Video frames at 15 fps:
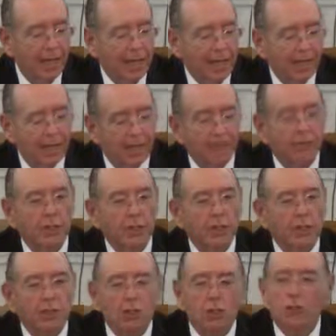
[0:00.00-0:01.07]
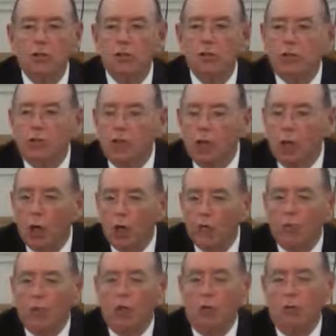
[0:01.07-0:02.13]
He said, We choose to go to
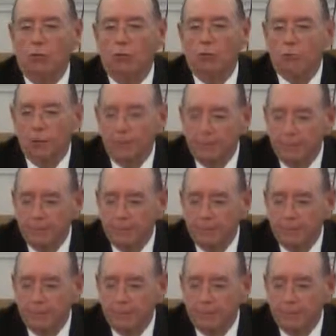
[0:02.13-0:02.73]
the moon.